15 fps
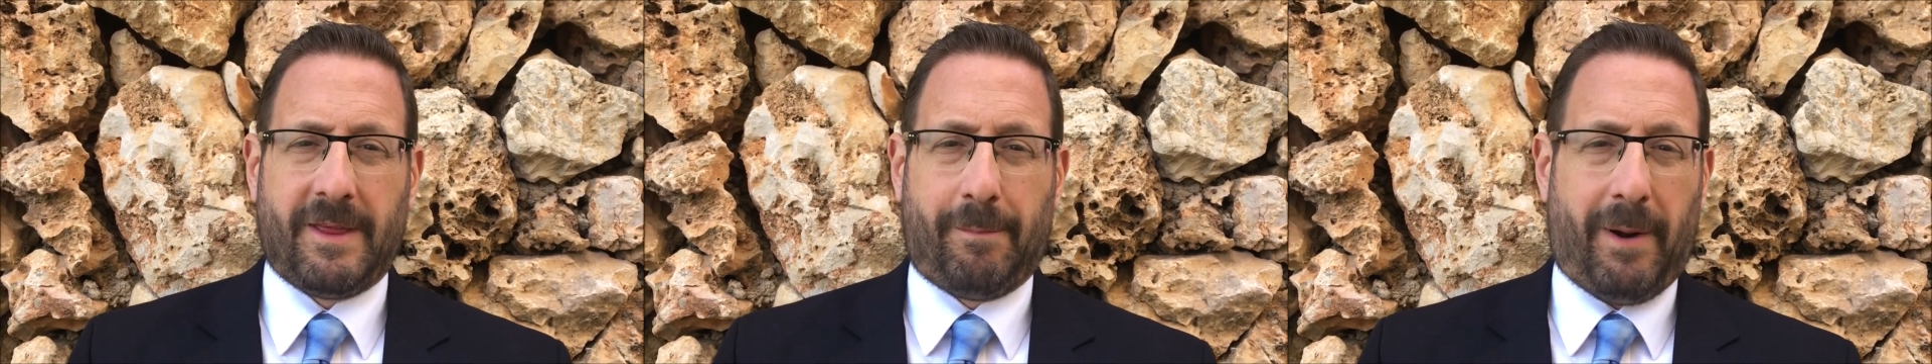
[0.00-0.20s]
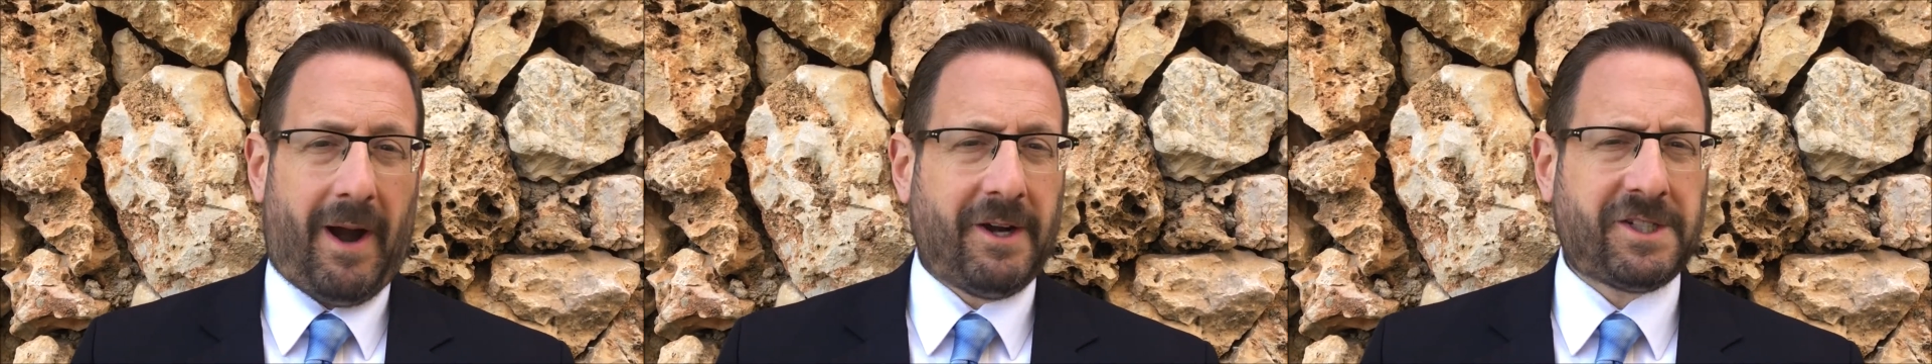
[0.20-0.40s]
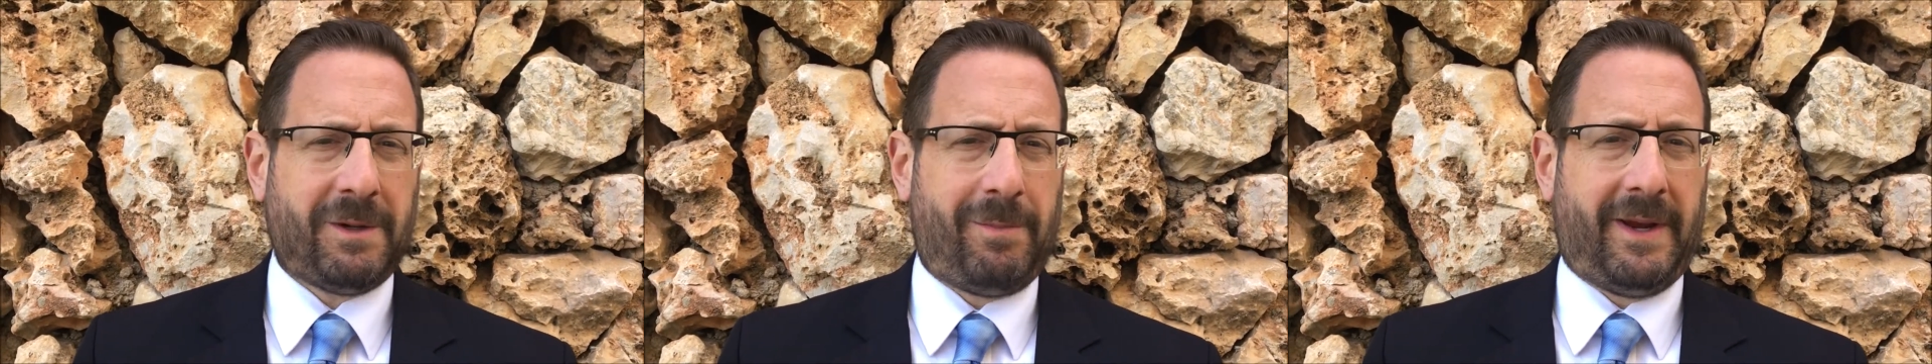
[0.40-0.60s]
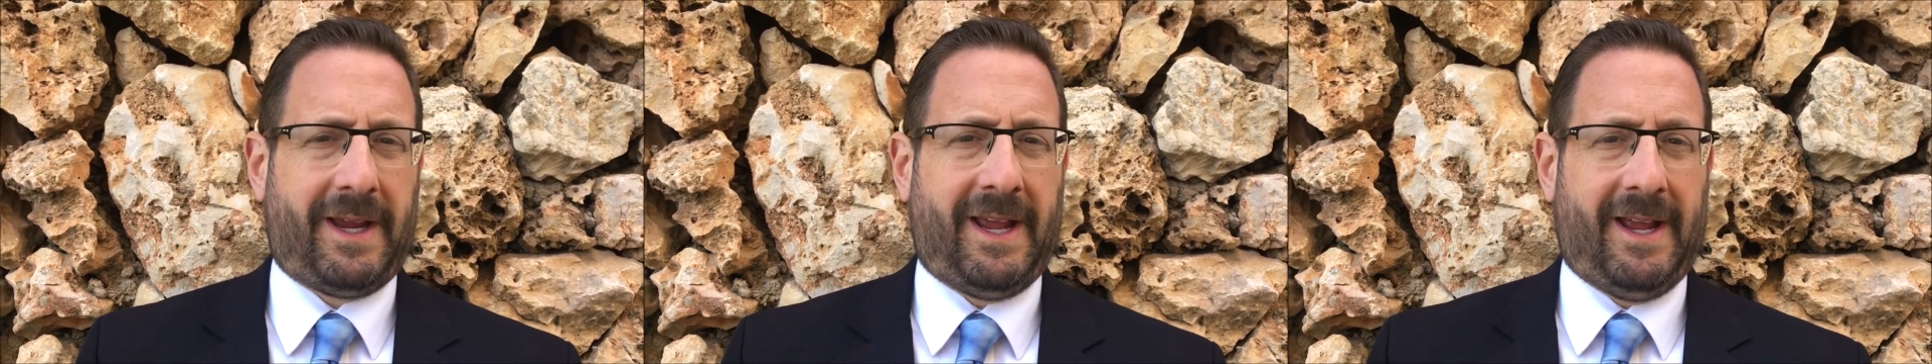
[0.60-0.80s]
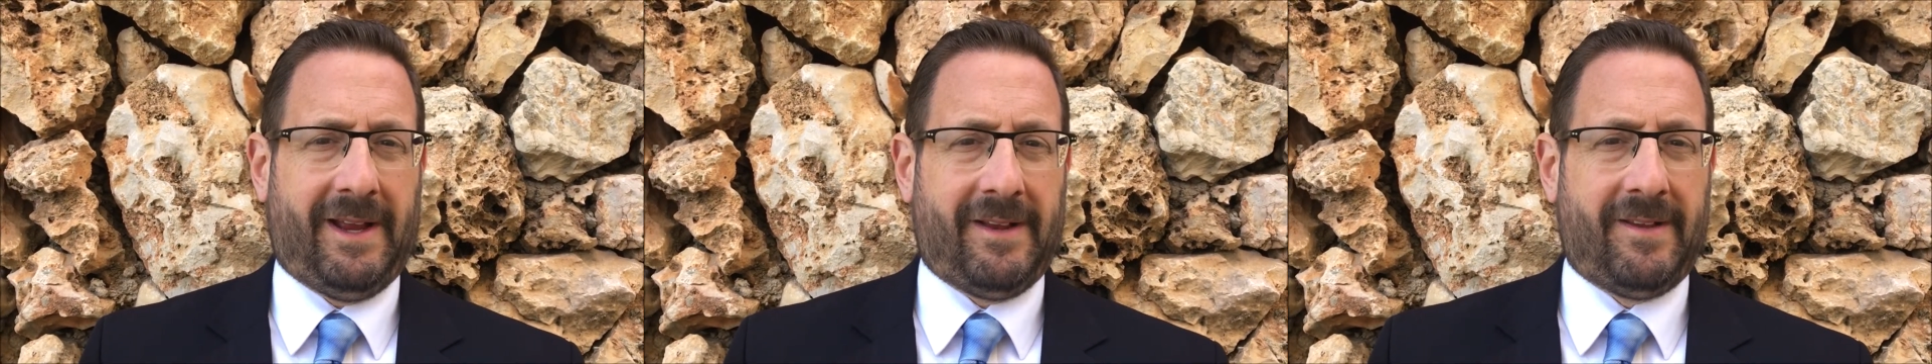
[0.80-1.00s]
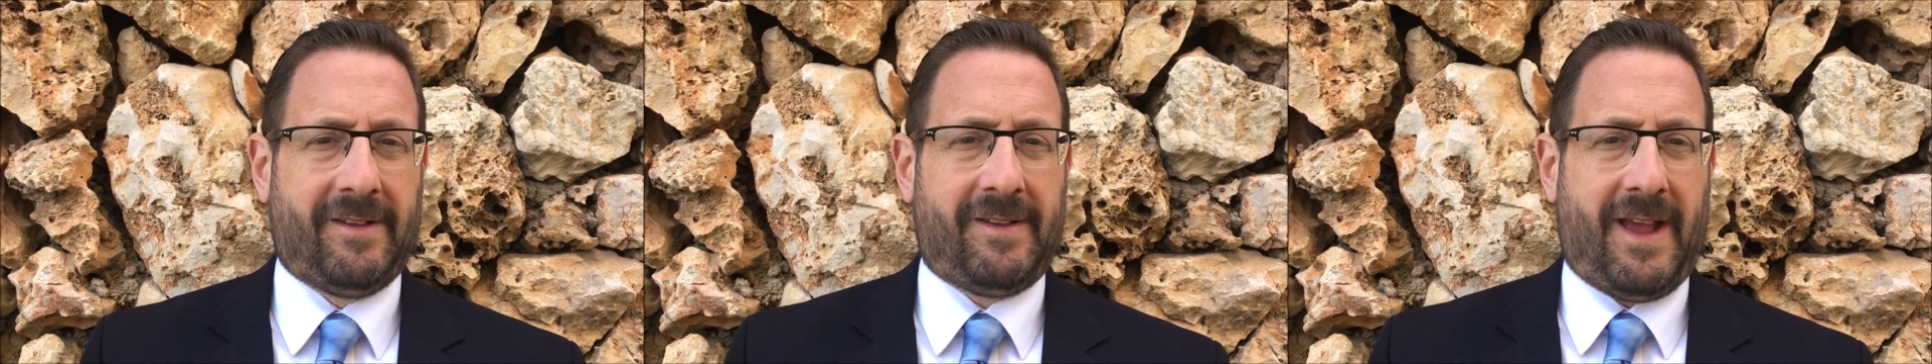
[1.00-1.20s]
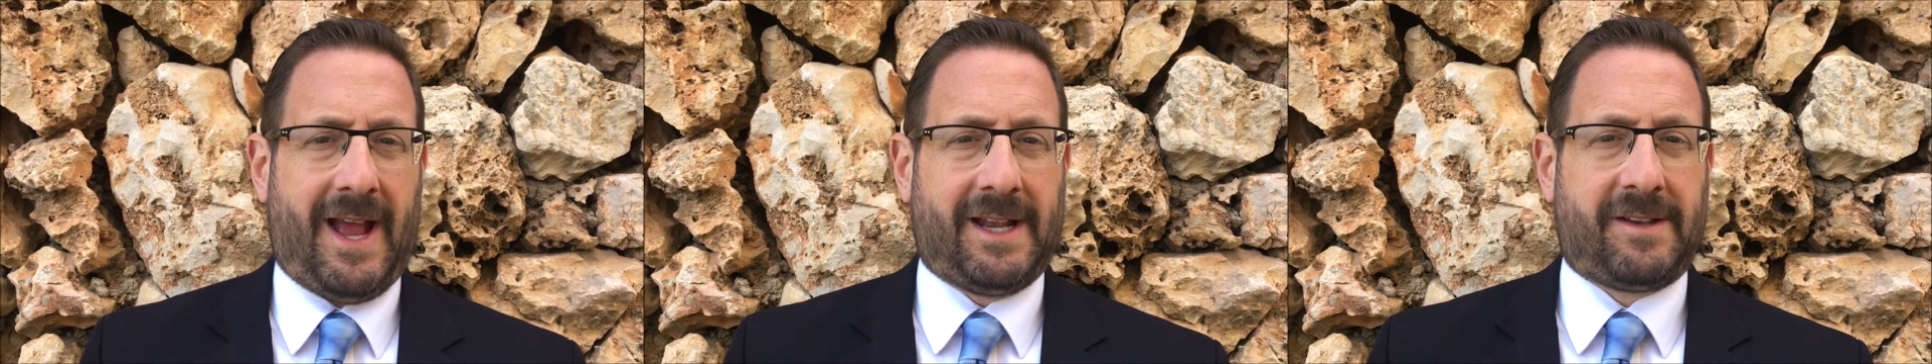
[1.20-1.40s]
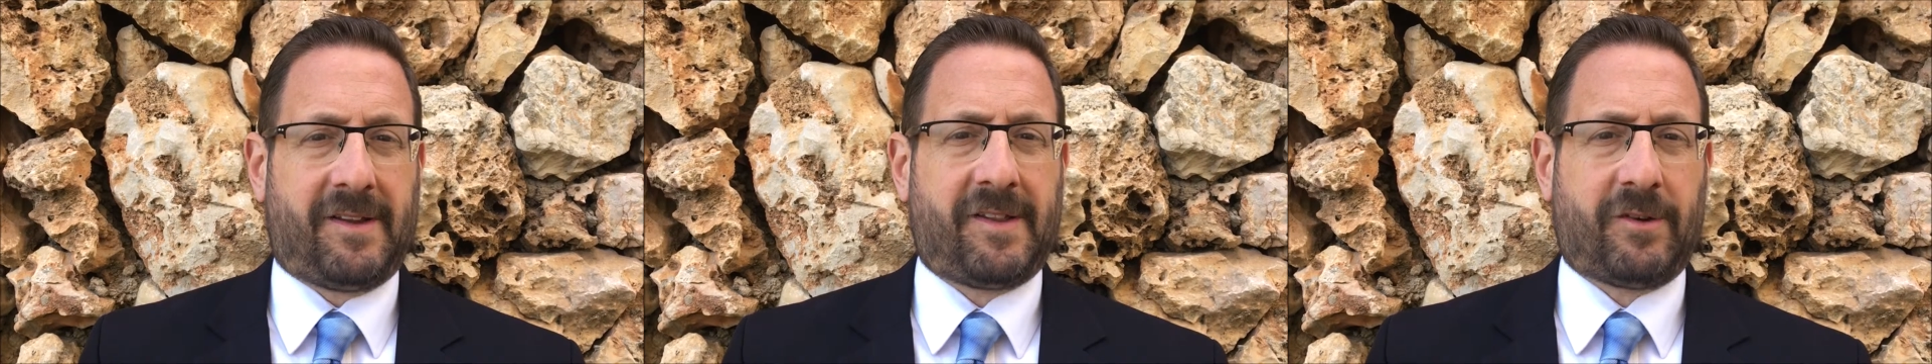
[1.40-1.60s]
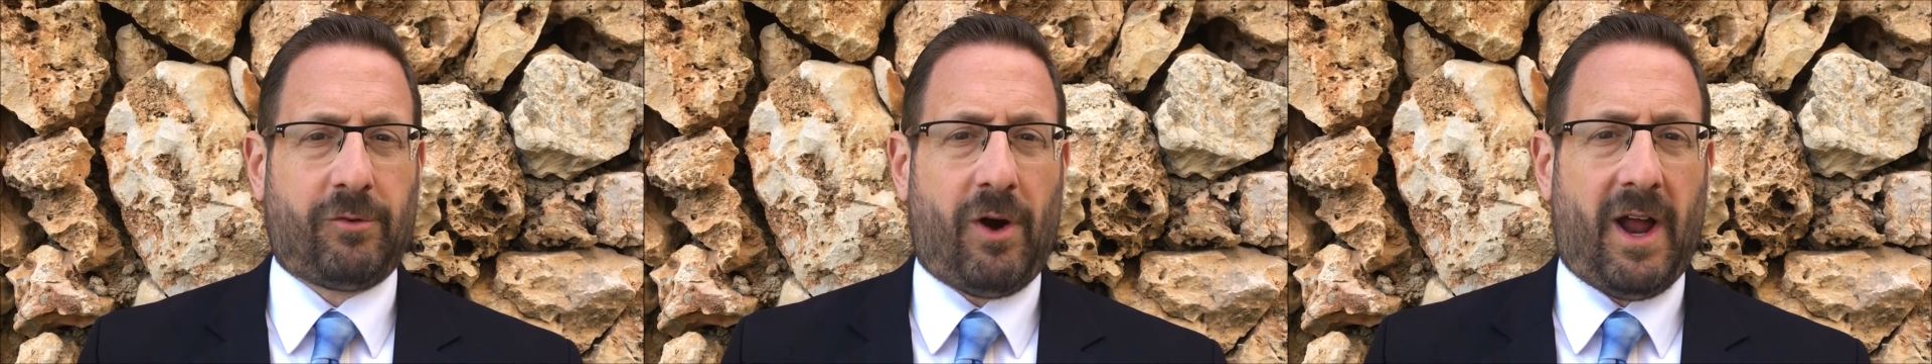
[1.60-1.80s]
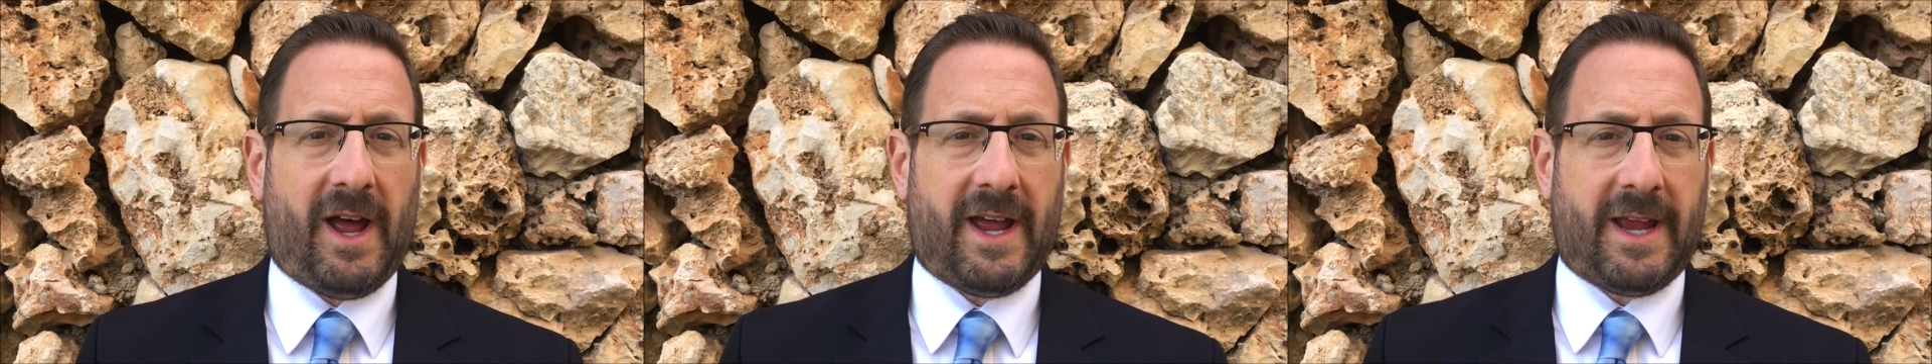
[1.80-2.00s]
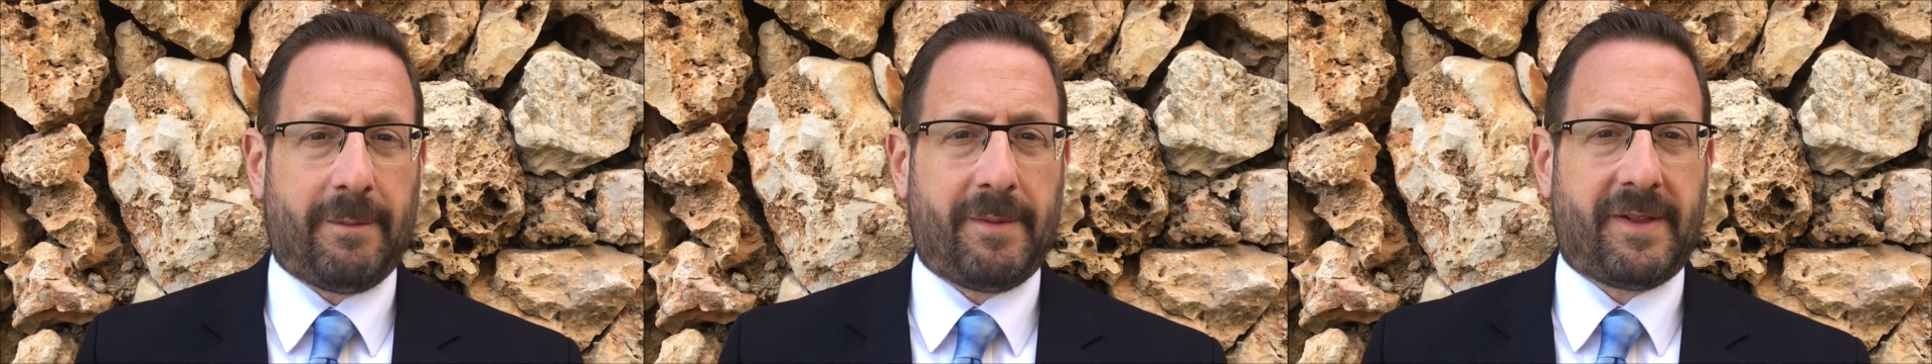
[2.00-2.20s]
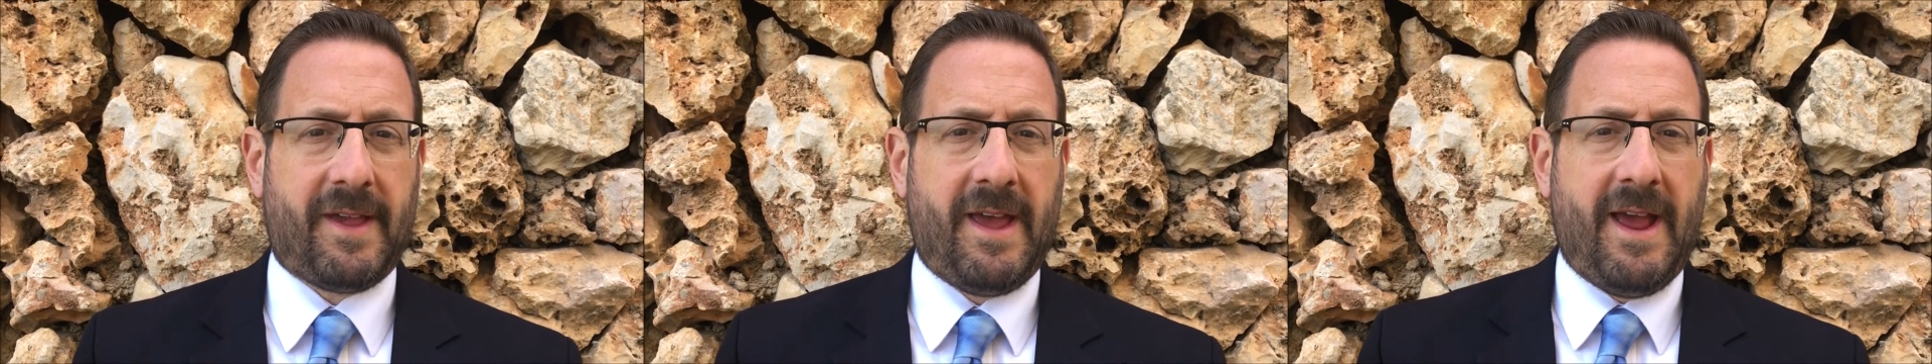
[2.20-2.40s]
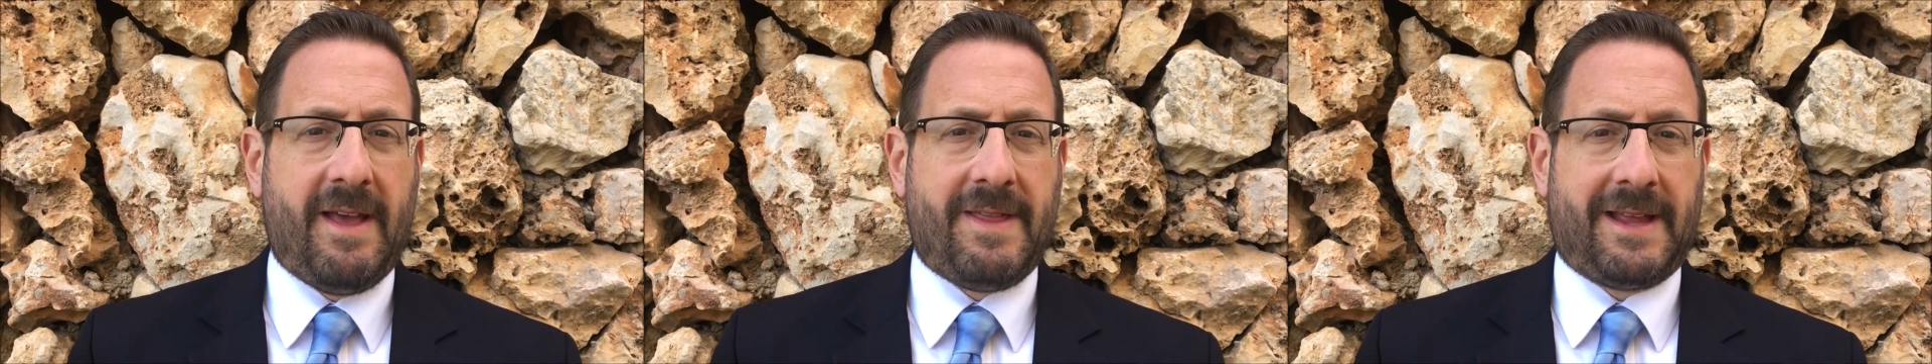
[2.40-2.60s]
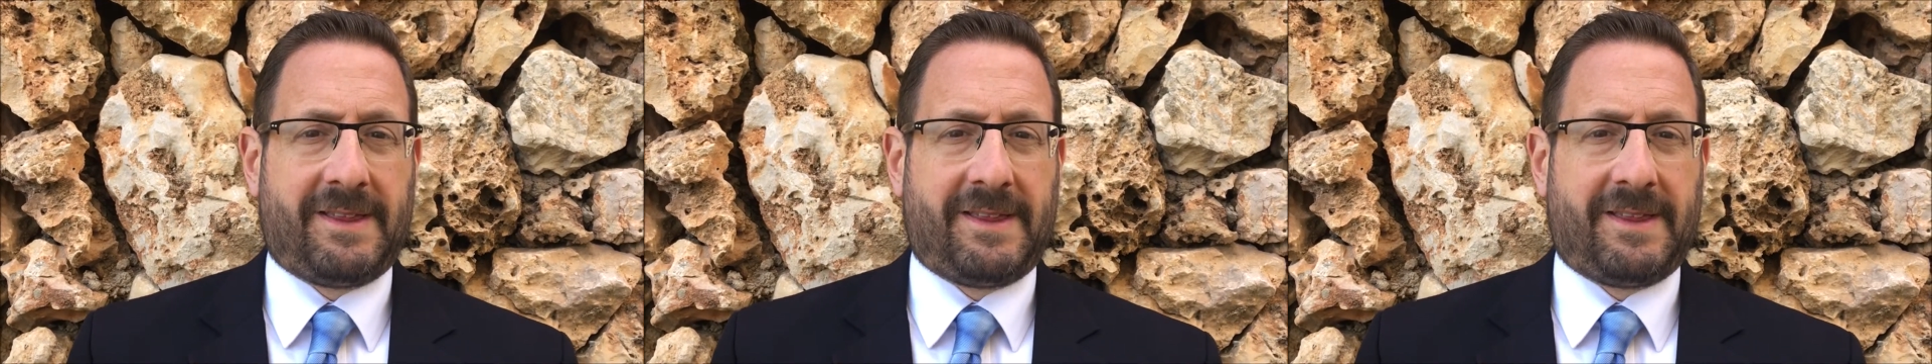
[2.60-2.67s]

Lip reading: The Parsha begins and describes